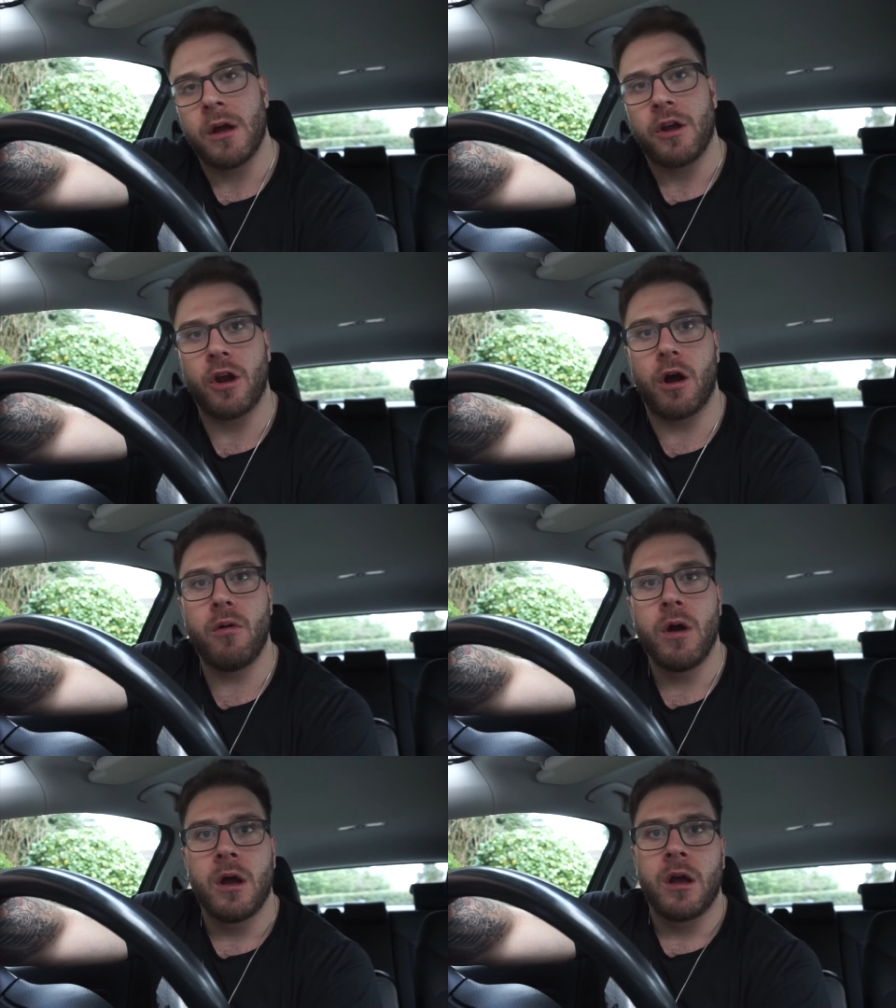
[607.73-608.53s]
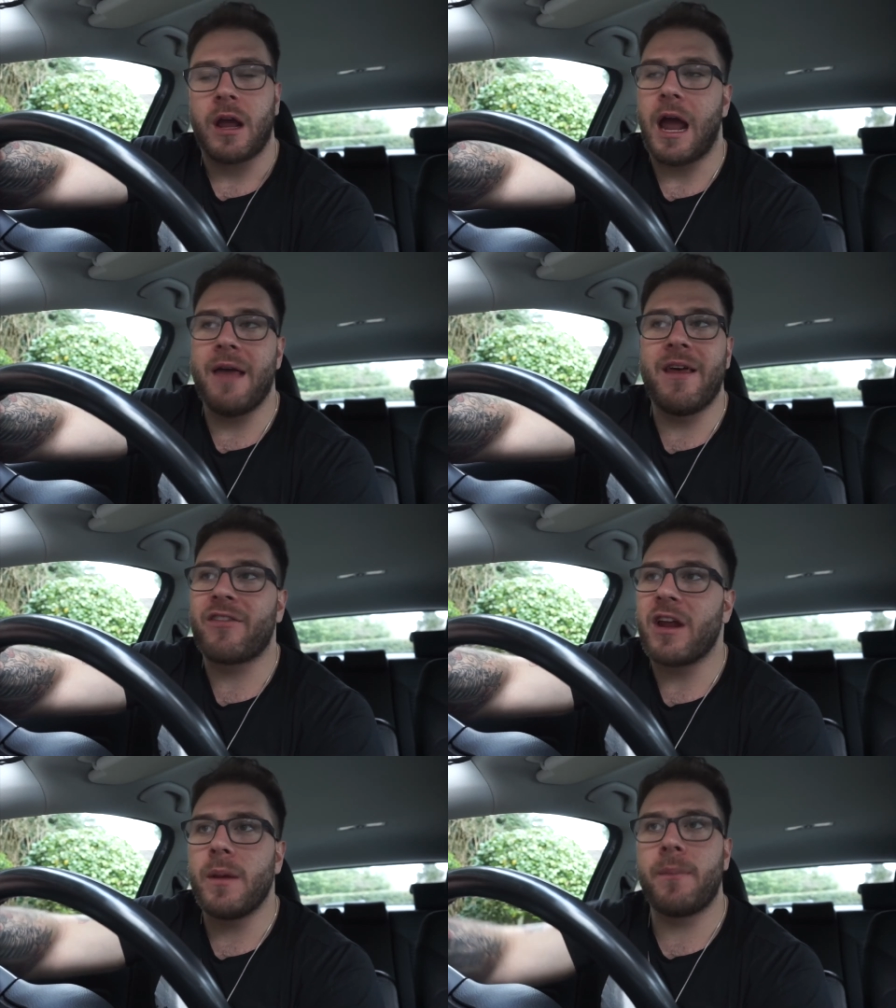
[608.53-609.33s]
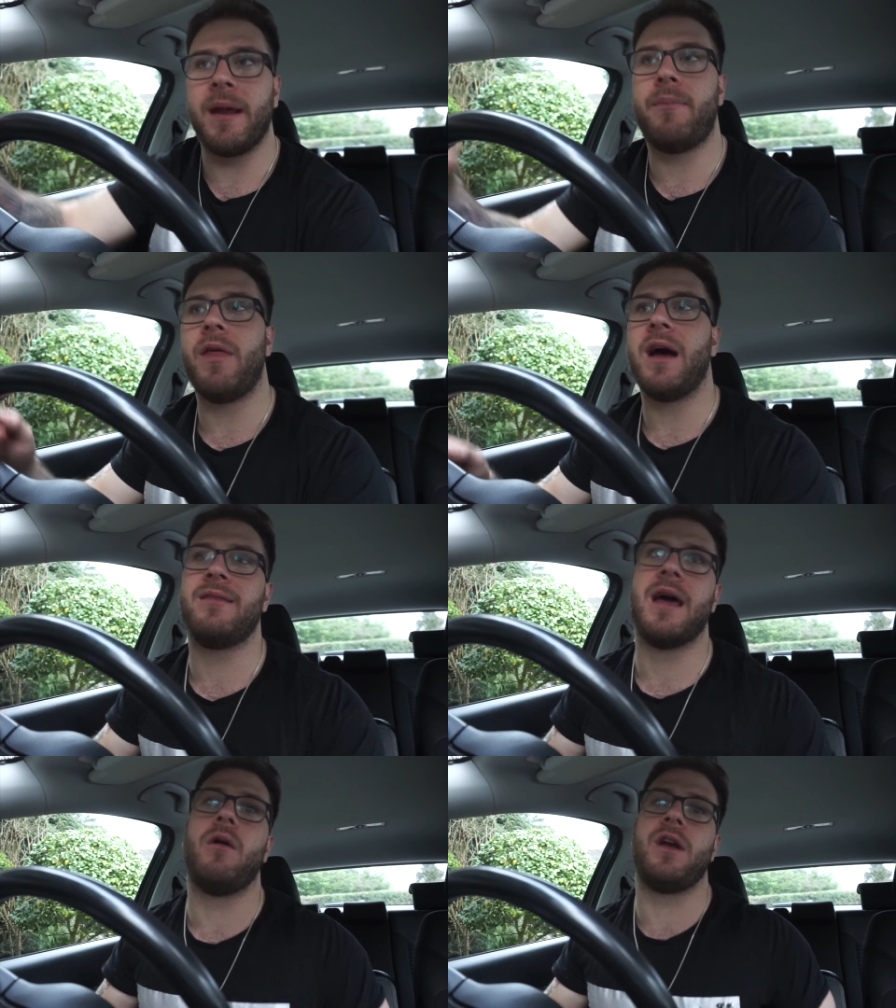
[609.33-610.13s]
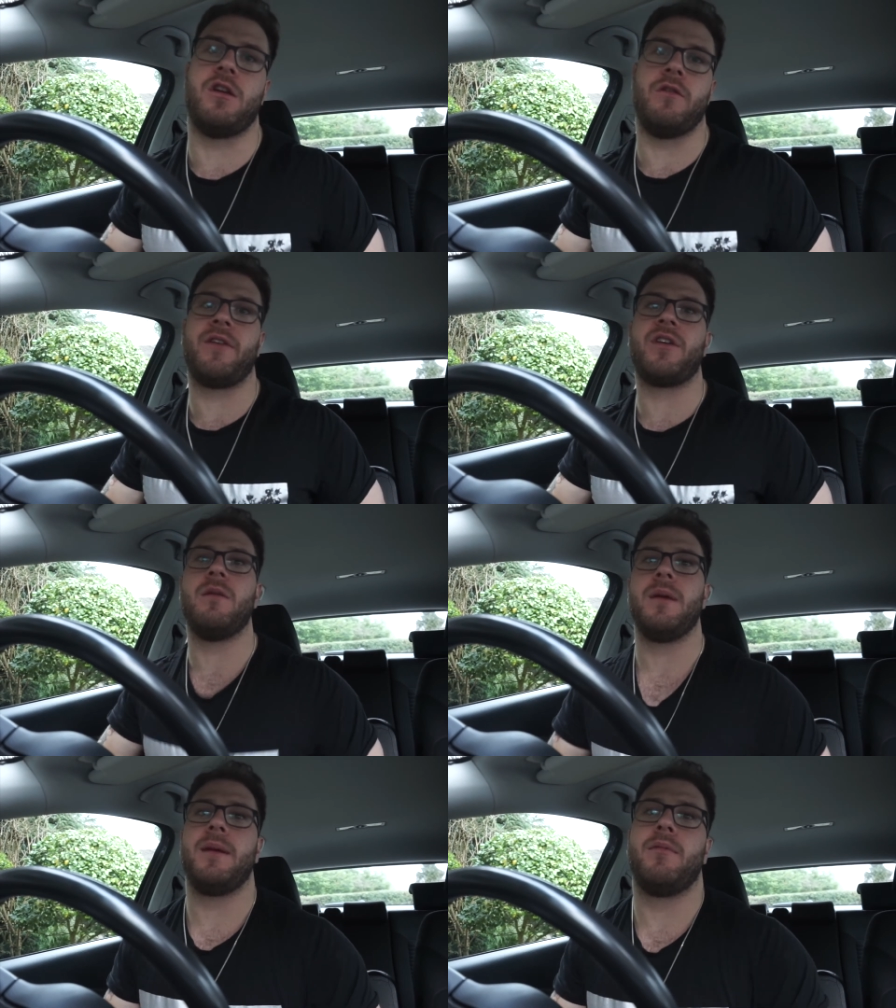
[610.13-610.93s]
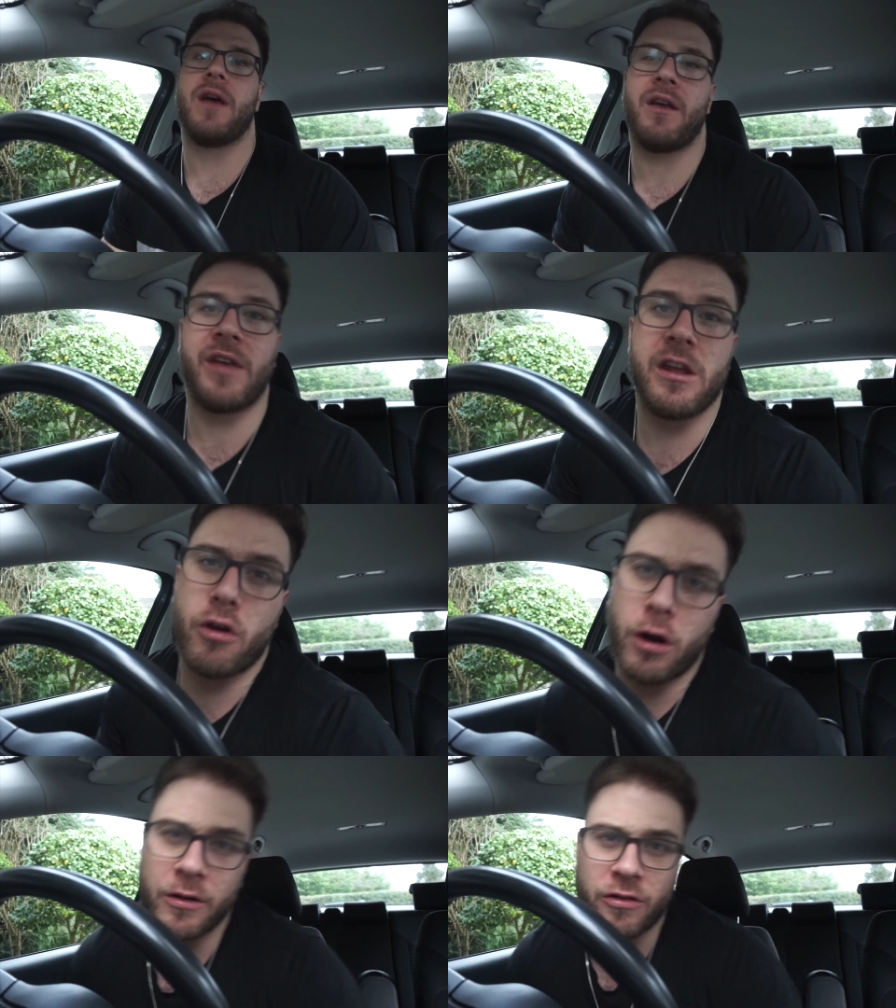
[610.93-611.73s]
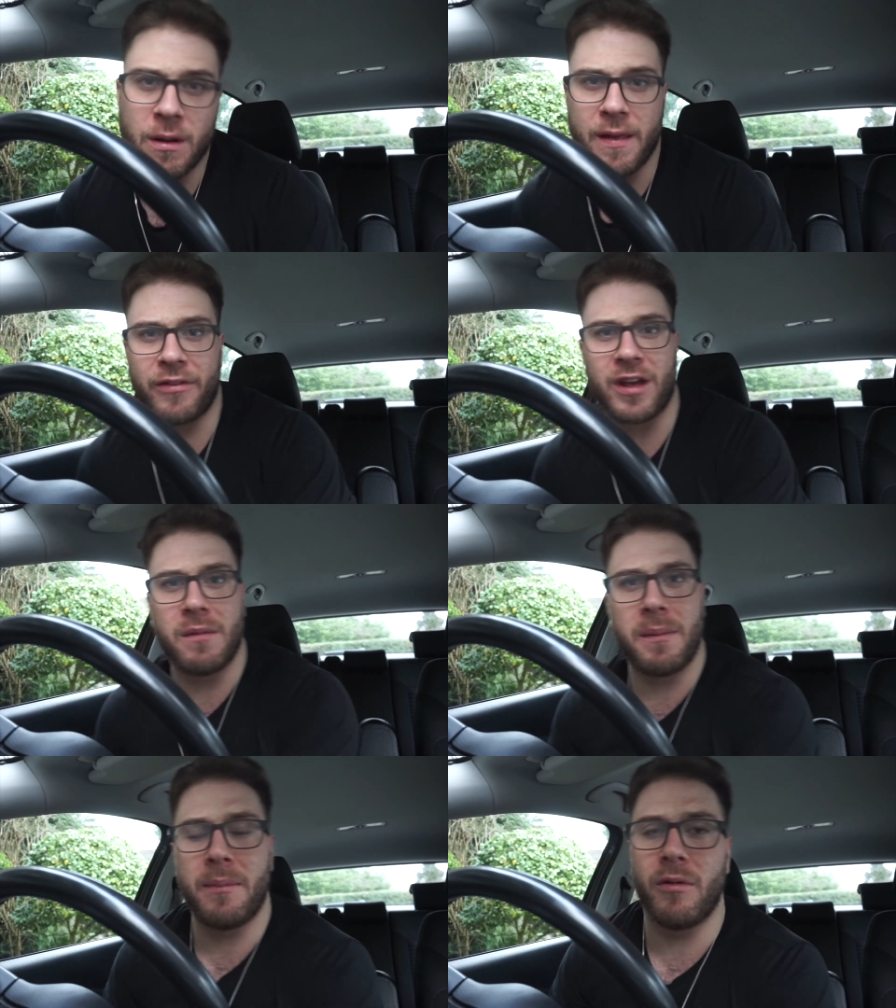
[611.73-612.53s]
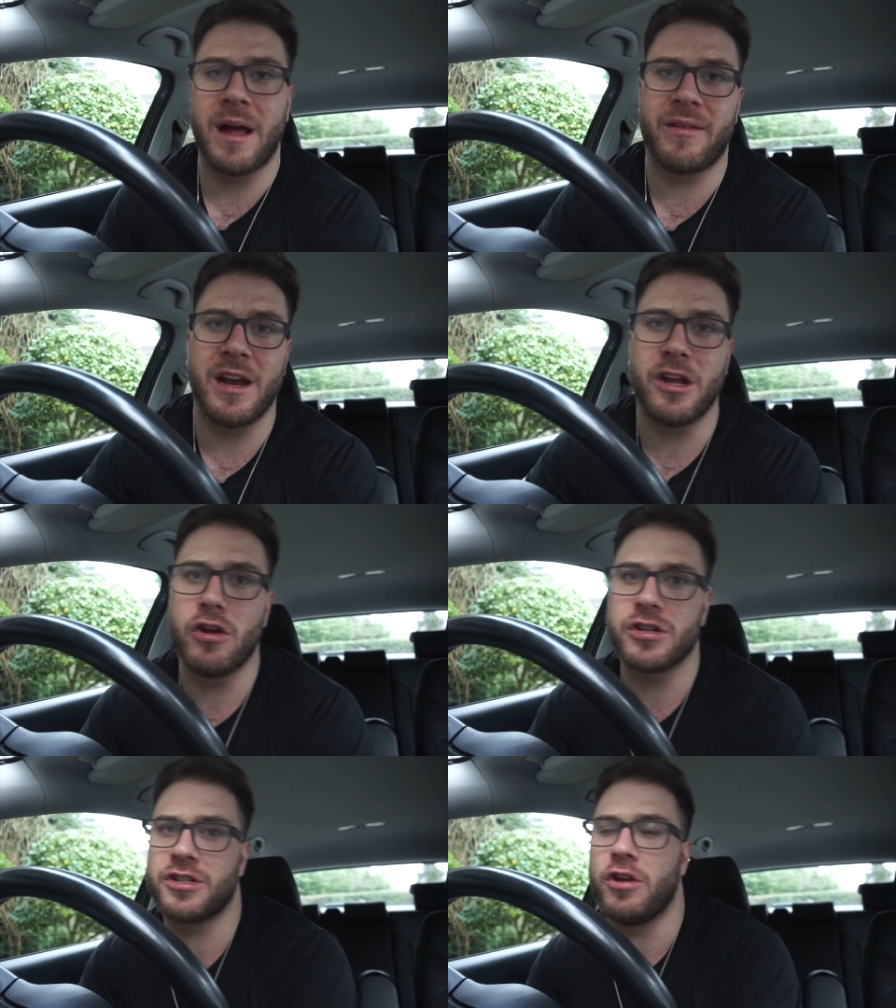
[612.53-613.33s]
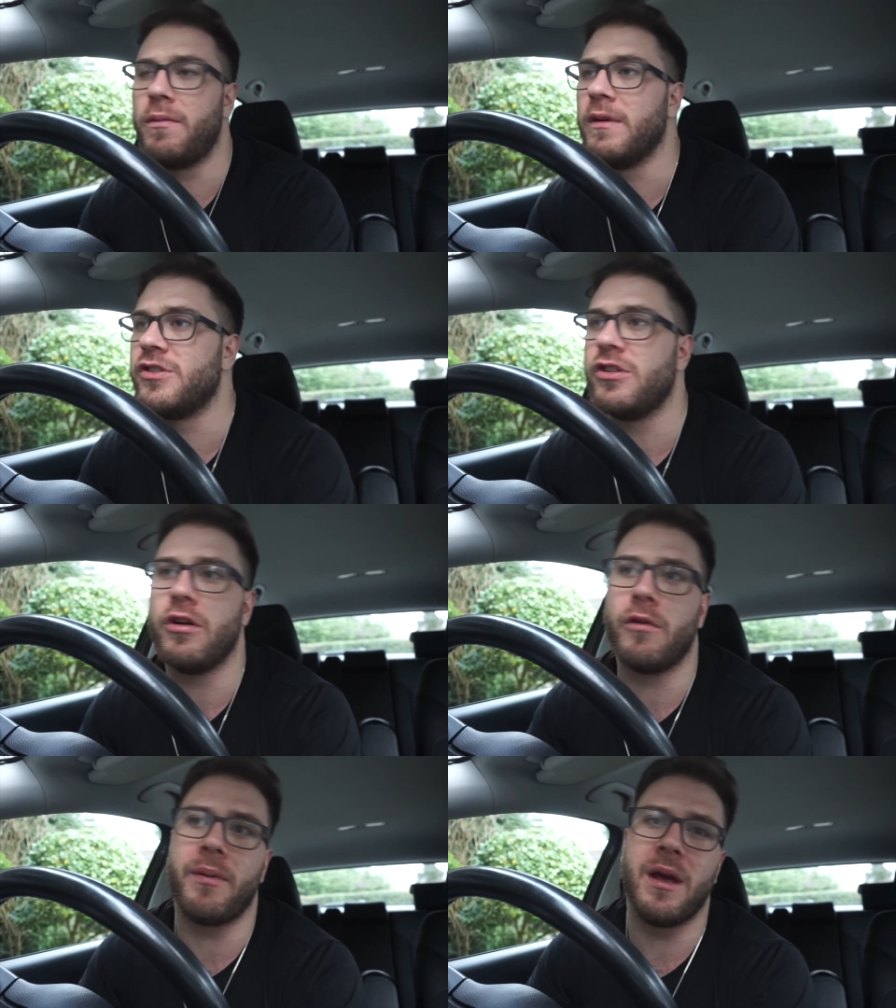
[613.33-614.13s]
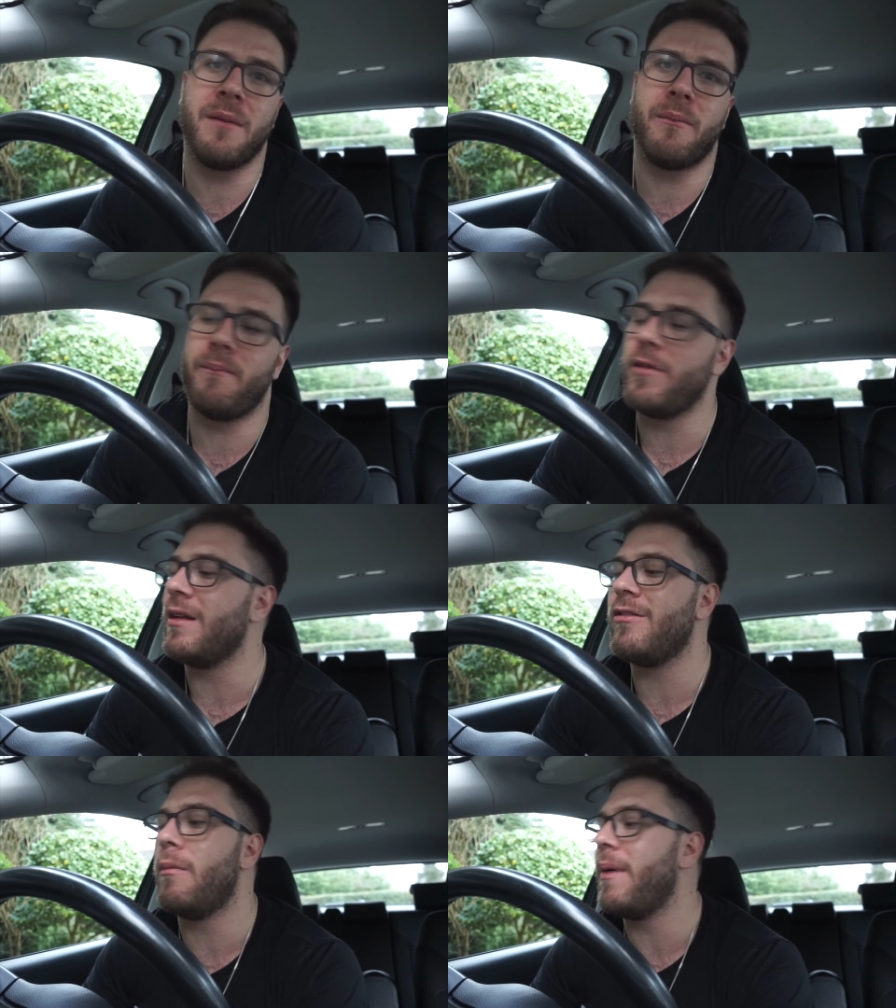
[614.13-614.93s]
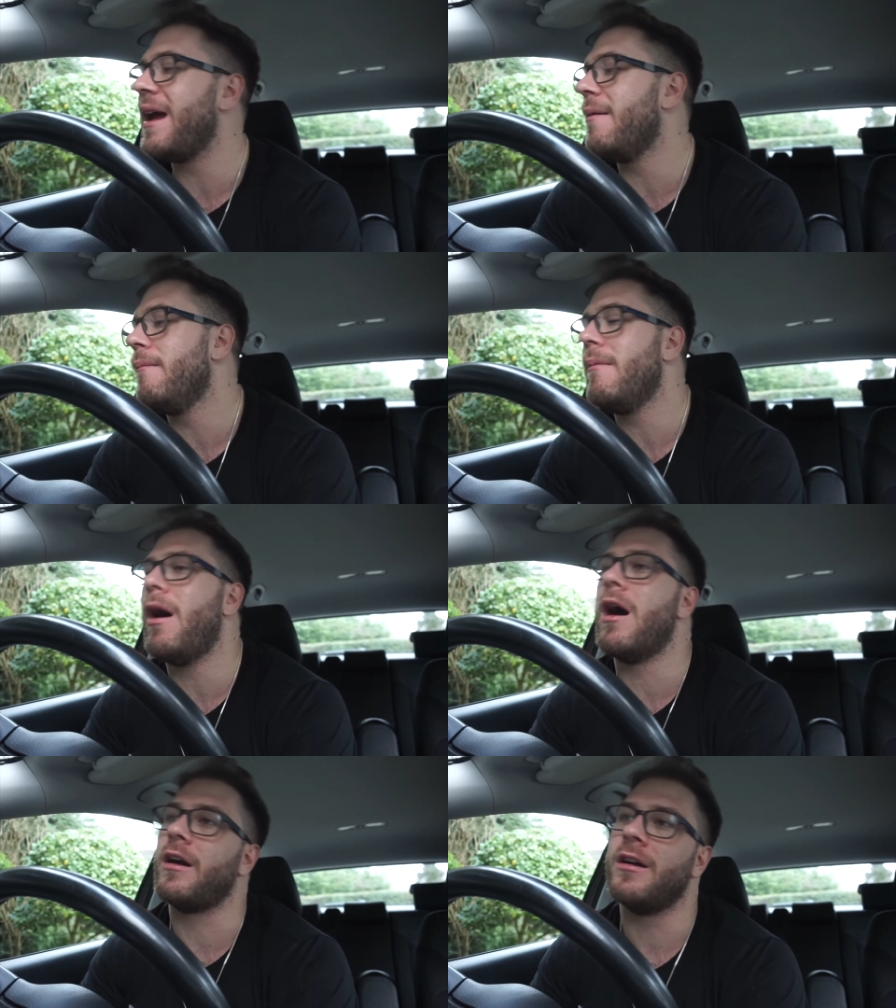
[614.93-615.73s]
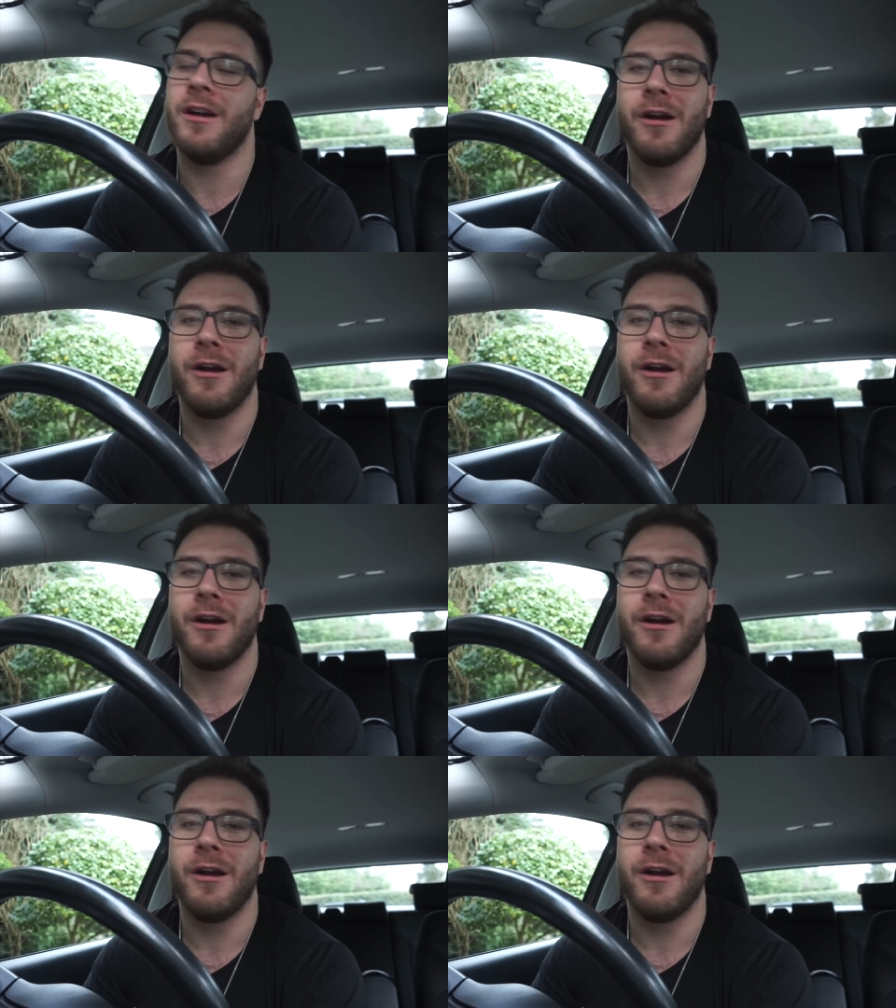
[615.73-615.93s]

You know, there's going to be people that are doubting you. There's going to be people that are saying you can't do it. There's going to be people that are telling you you're stupid, you're being a mug.